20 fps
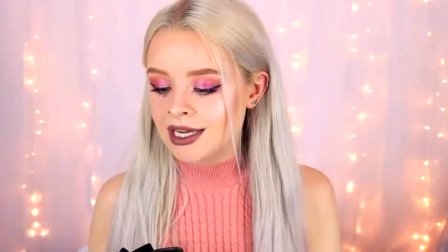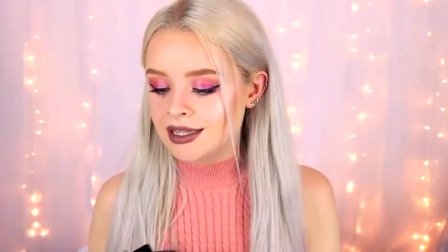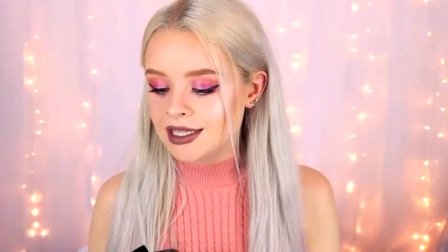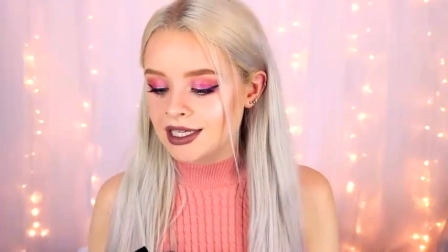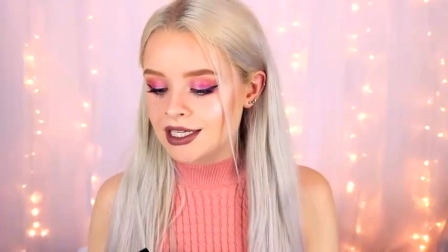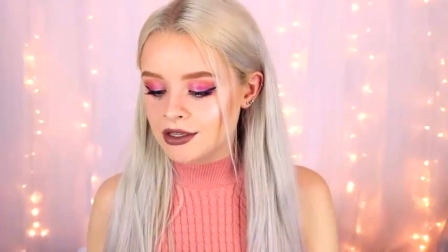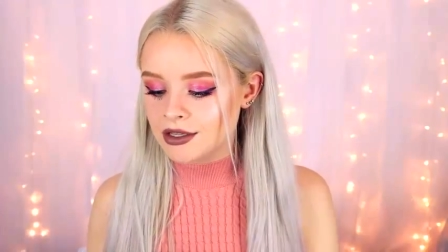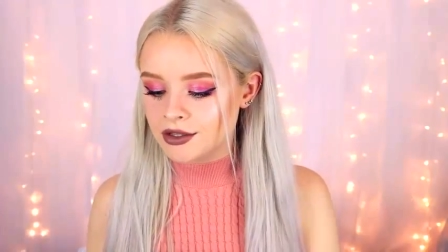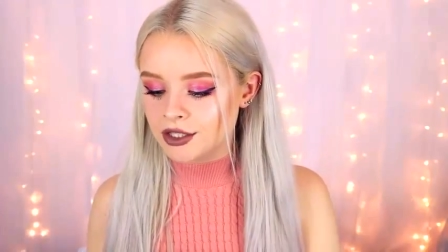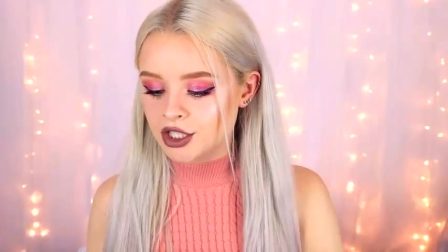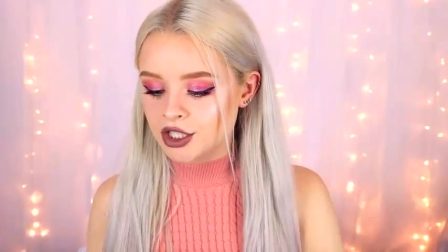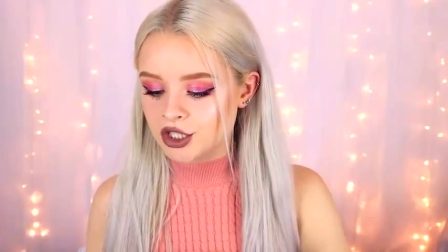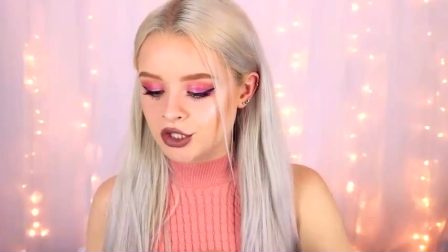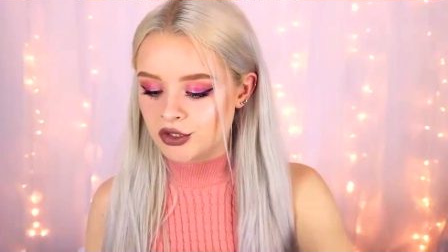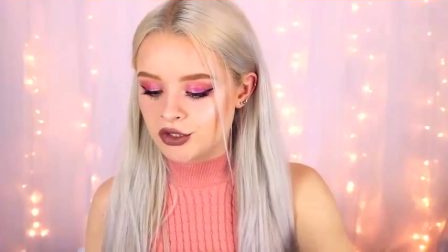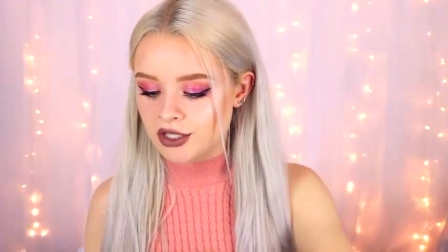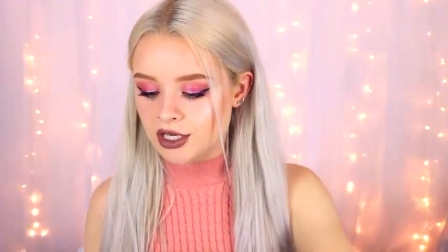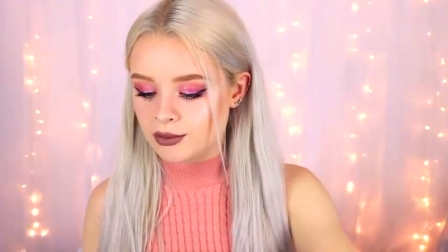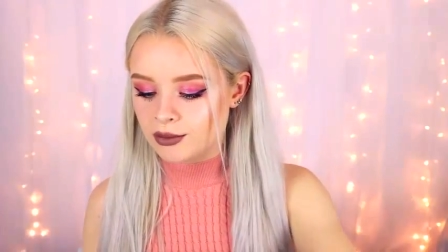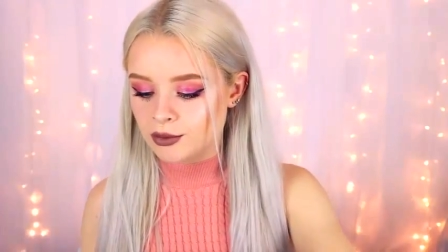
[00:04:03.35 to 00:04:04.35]
These are the
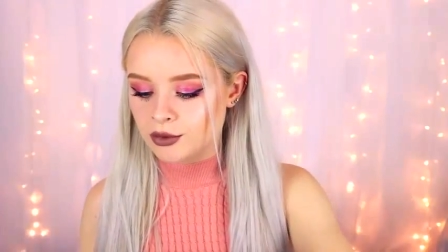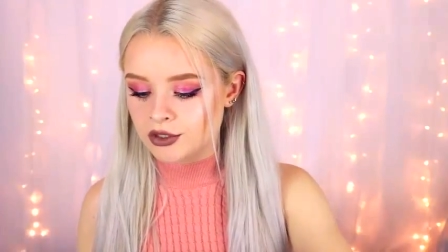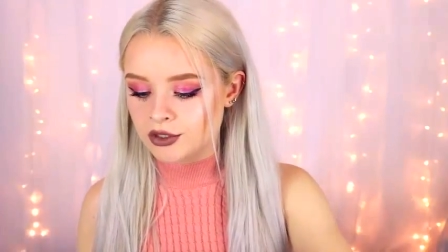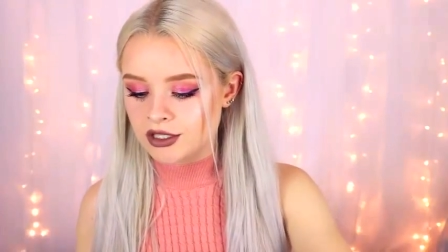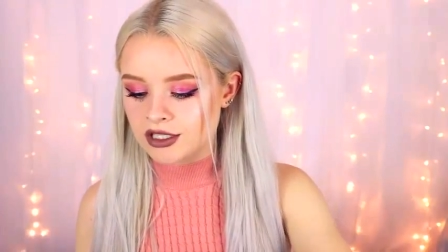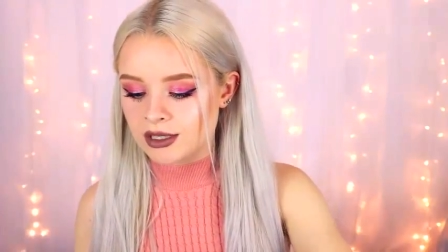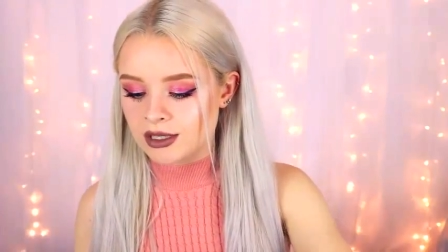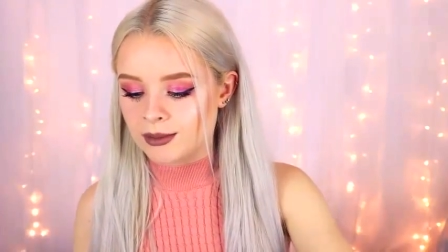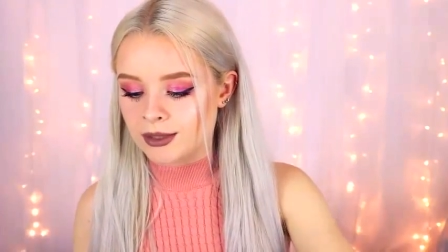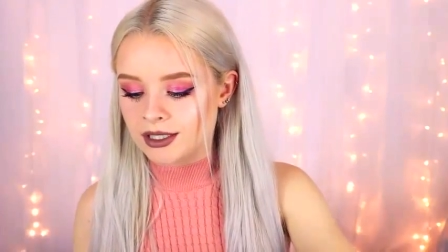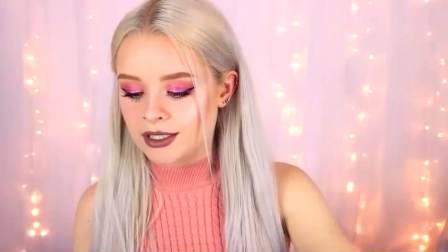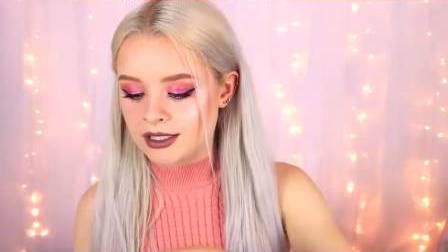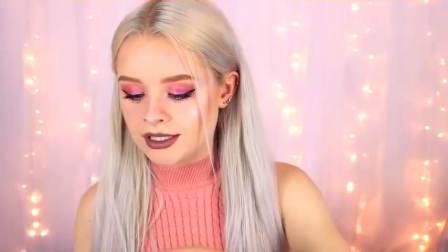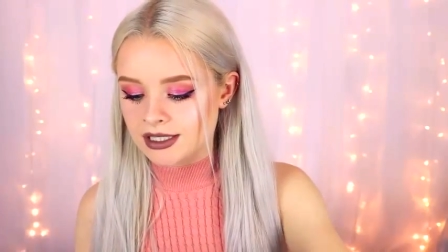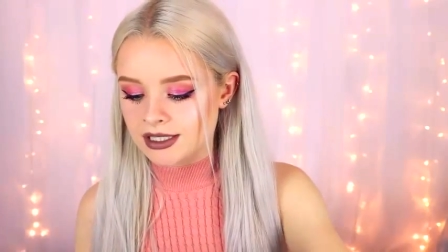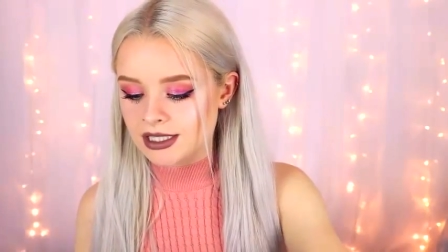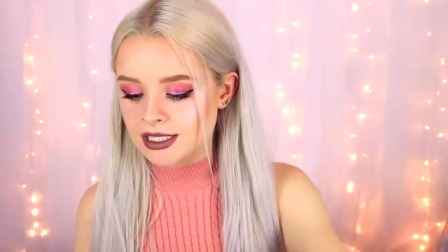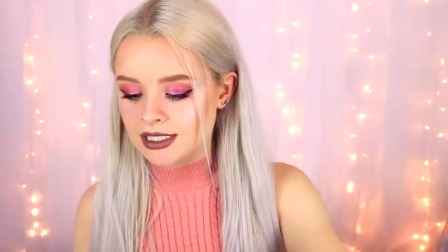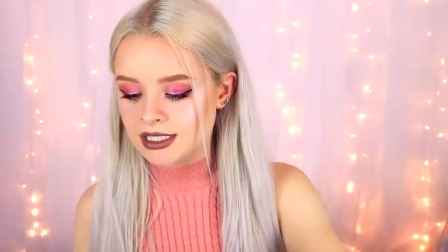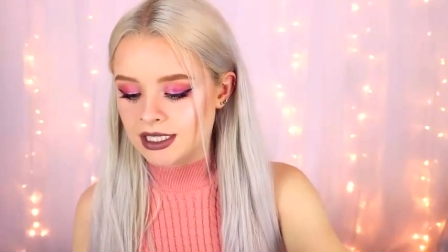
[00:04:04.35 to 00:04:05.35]
shoes that I wore to summer in the
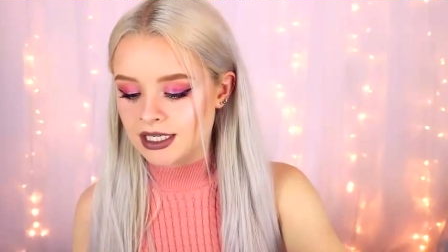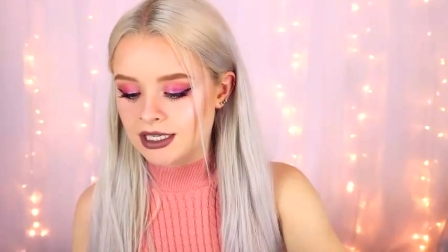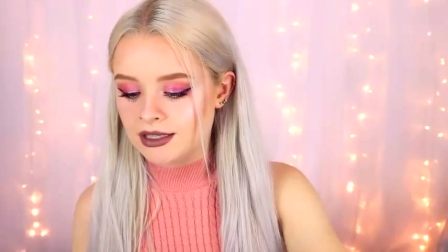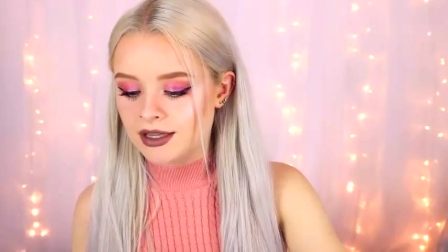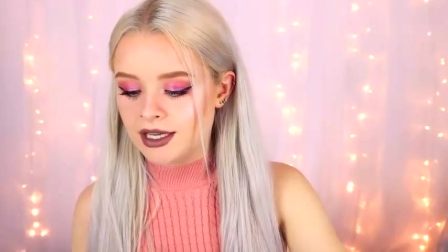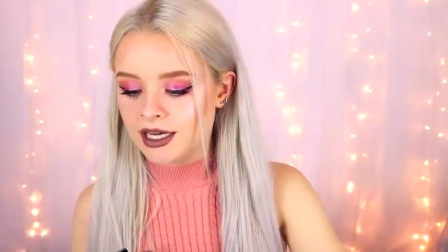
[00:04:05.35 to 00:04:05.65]
city.